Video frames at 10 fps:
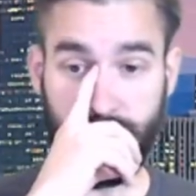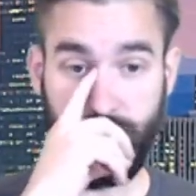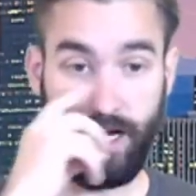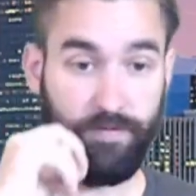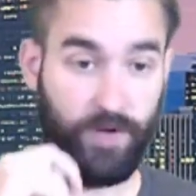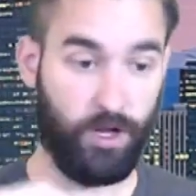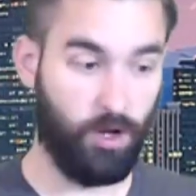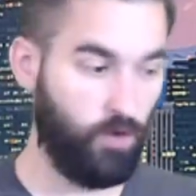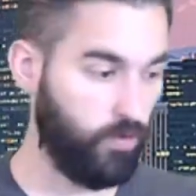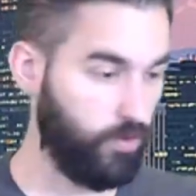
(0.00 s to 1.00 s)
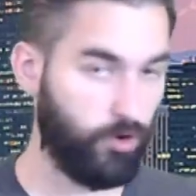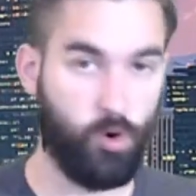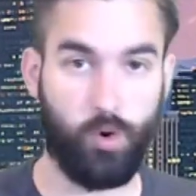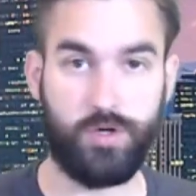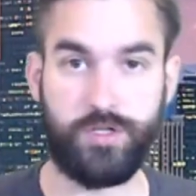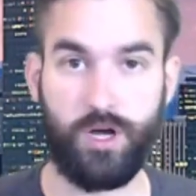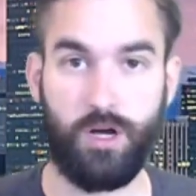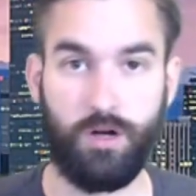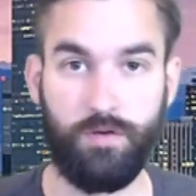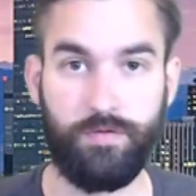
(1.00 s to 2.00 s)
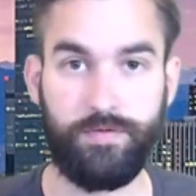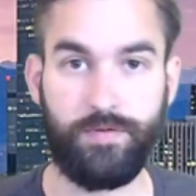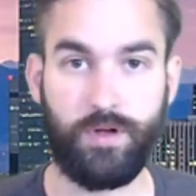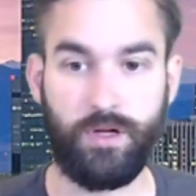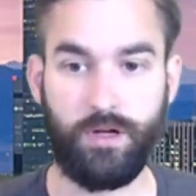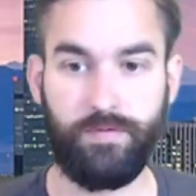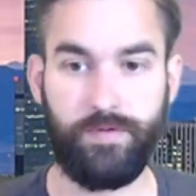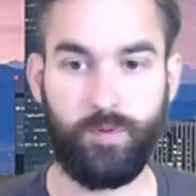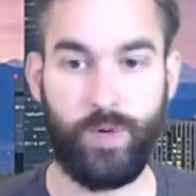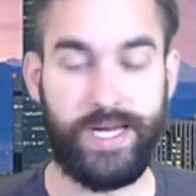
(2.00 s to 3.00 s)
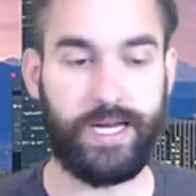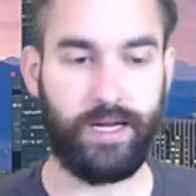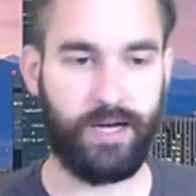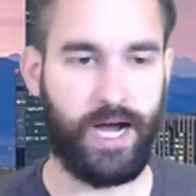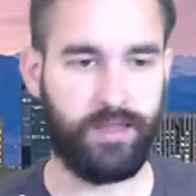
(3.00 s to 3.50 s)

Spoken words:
in the NFL over the course of the weekend.